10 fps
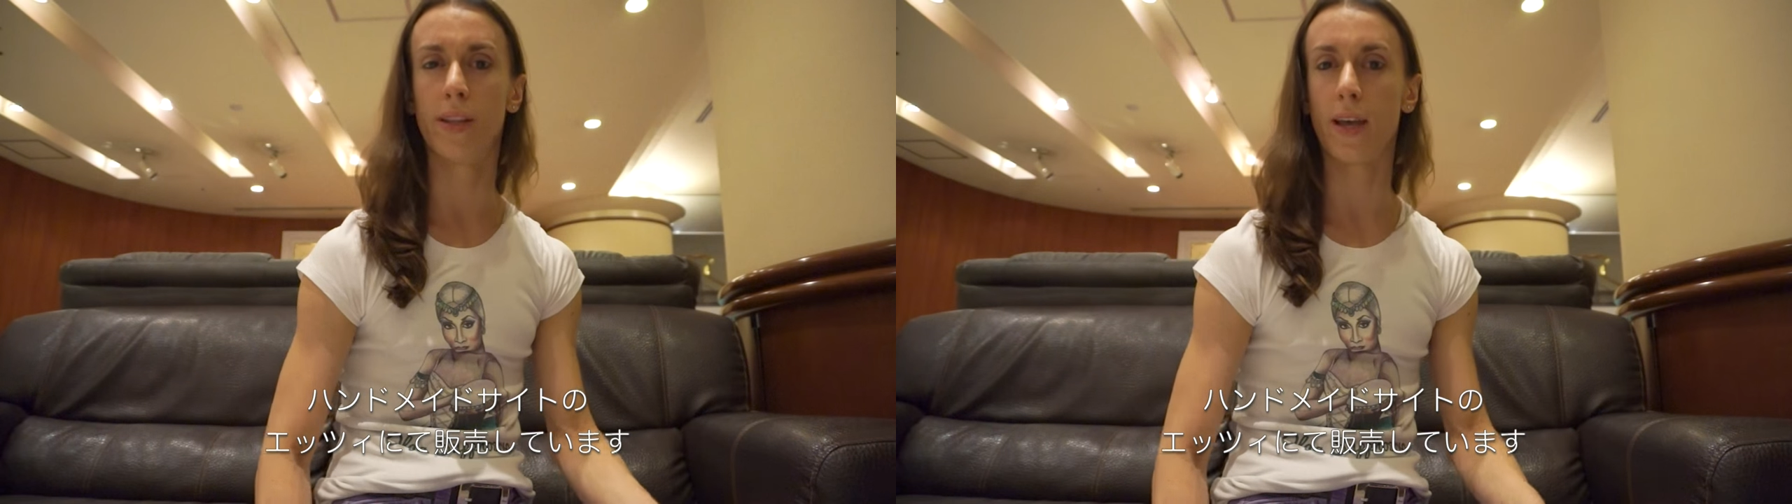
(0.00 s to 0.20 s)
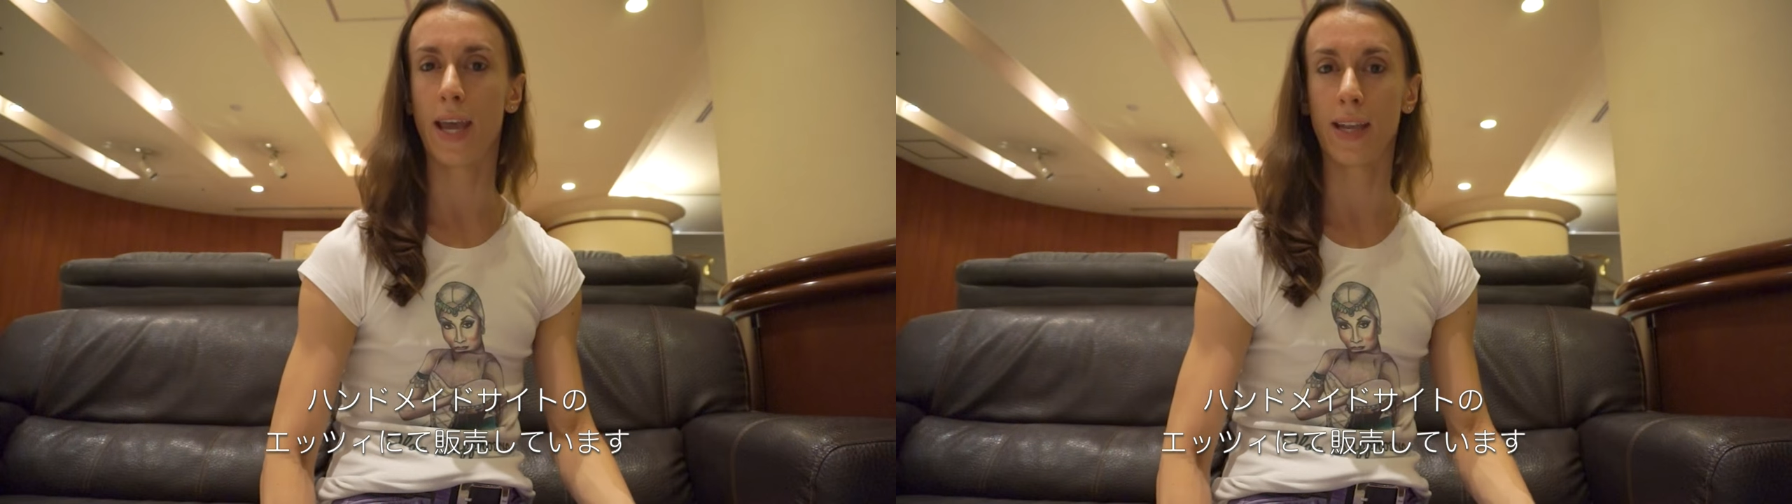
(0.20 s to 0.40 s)

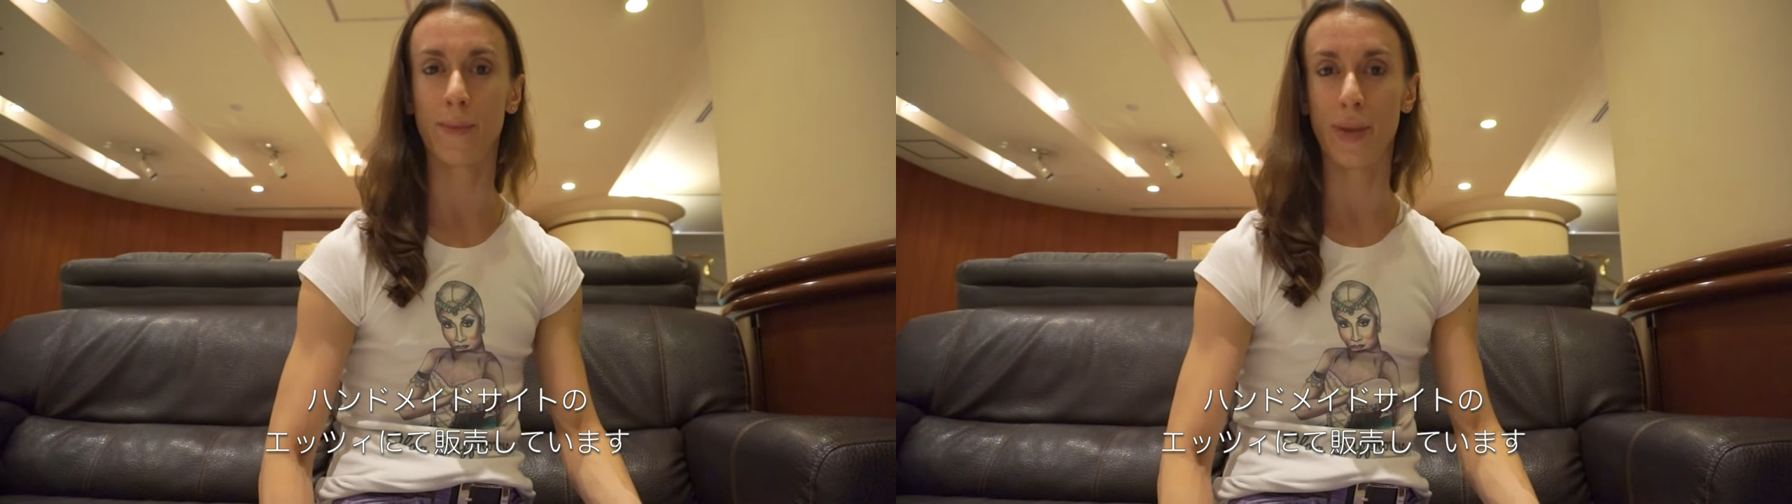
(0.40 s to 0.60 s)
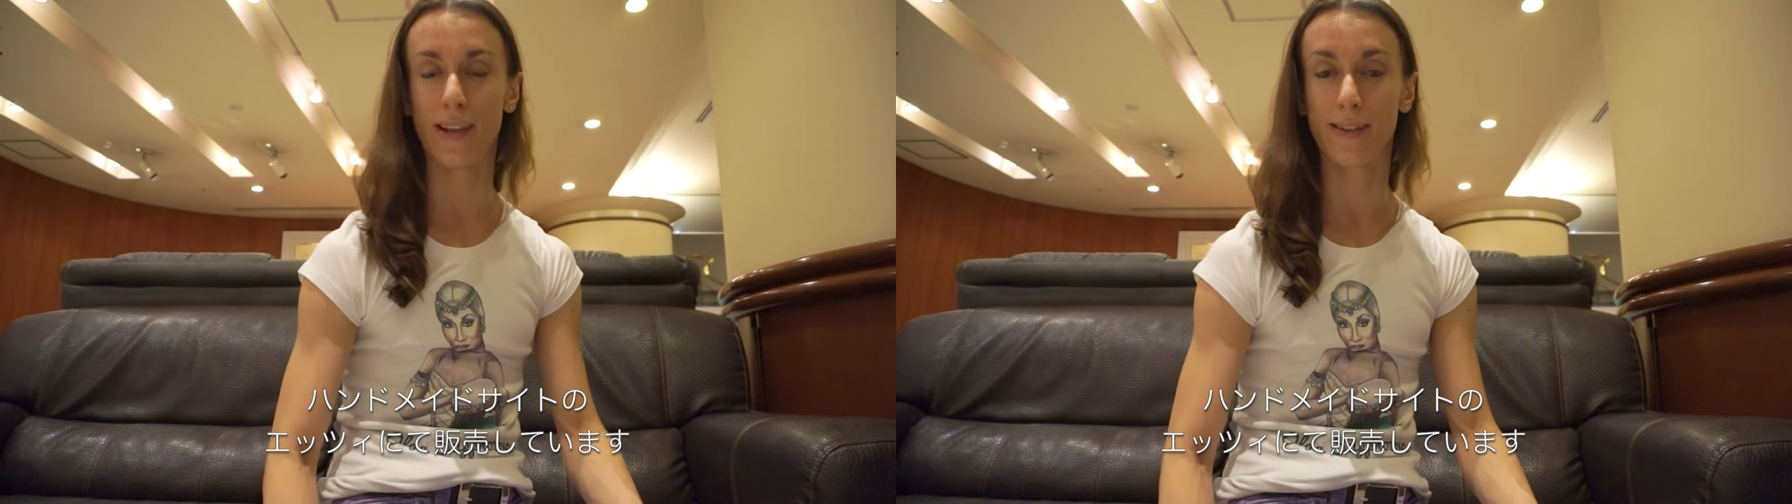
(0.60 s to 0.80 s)
the
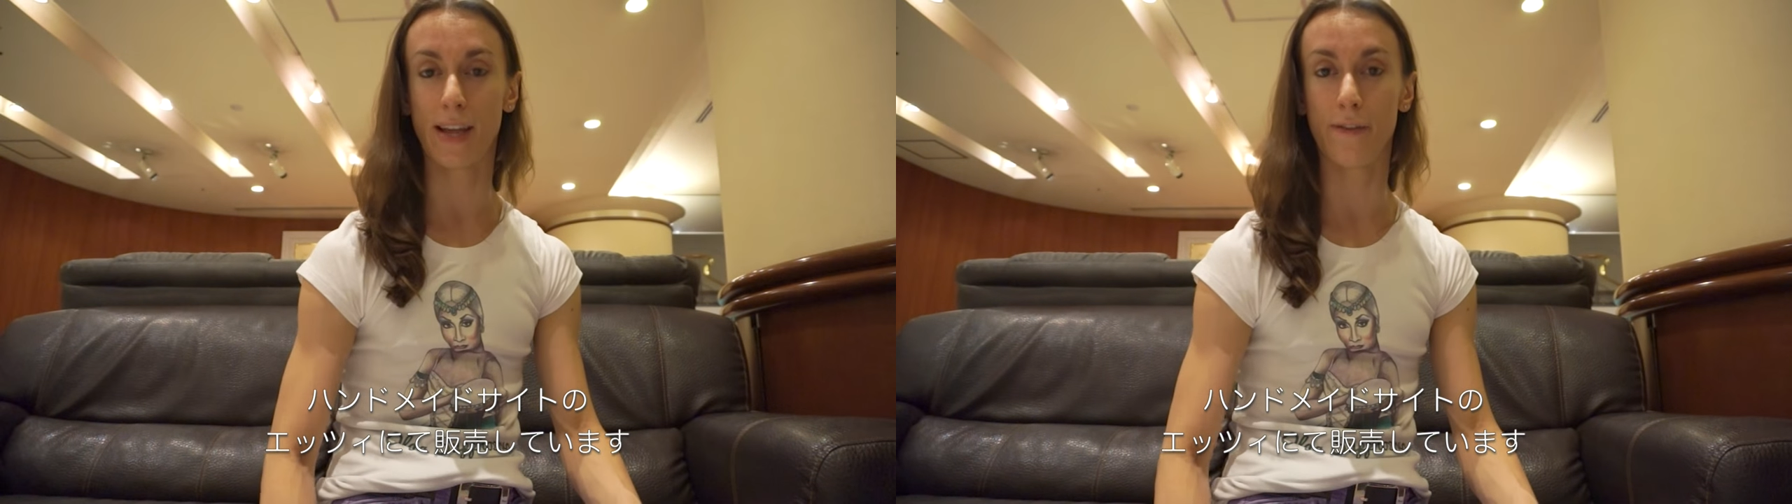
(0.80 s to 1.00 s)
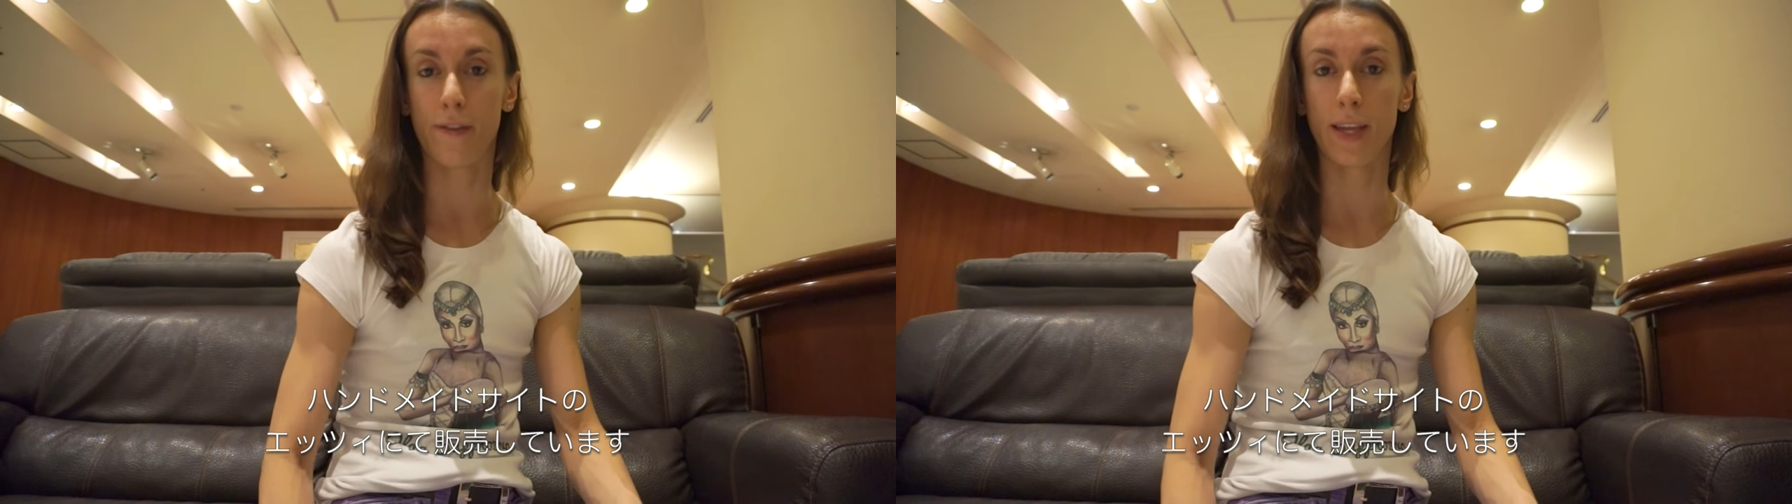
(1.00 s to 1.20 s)
handmade
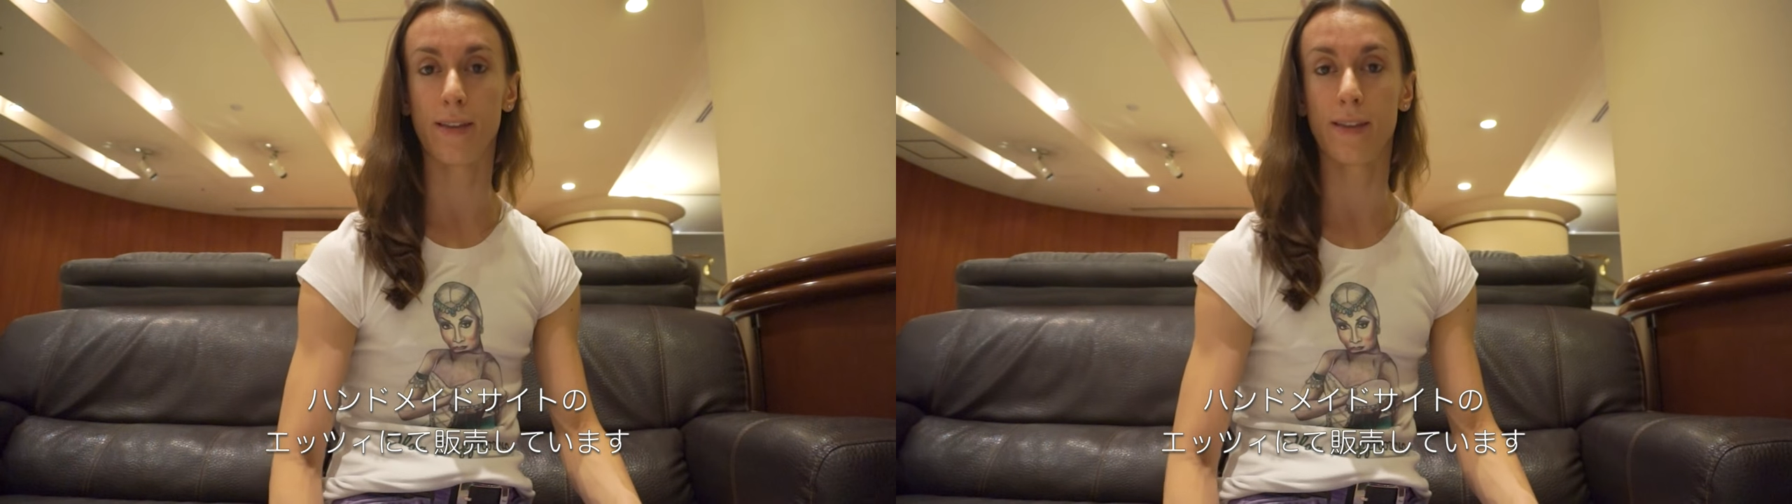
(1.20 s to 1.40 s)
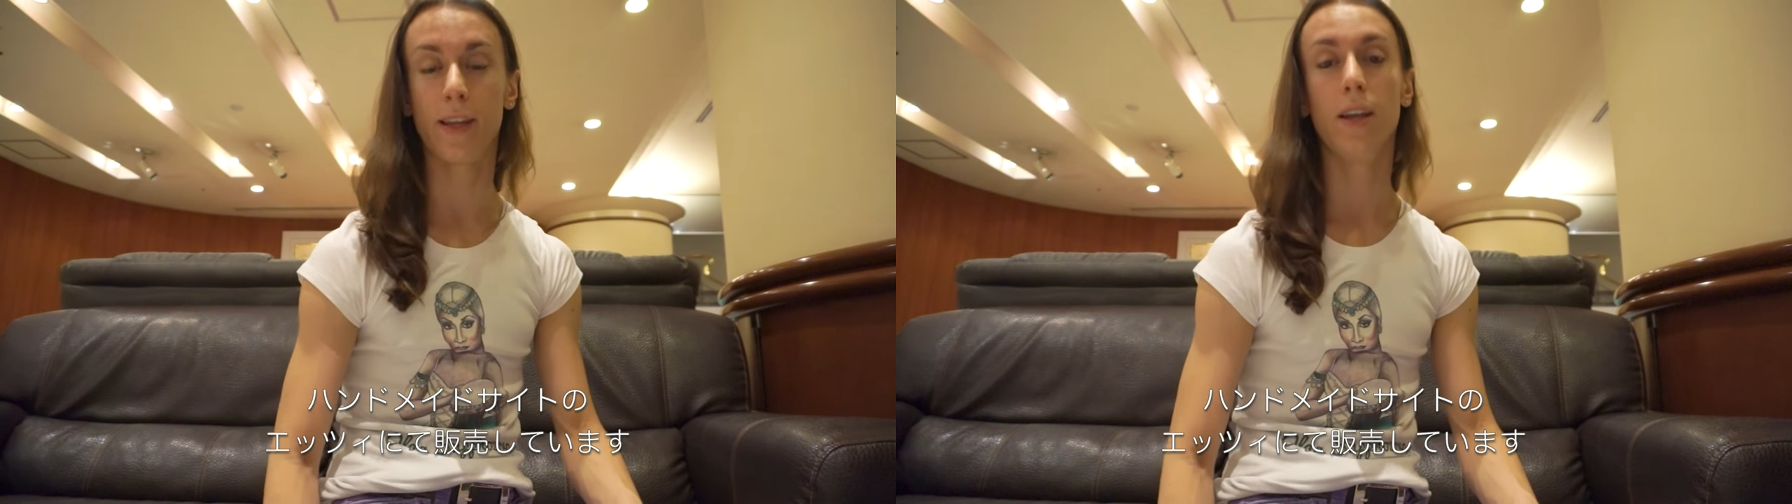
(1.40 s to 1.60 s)
stuff is.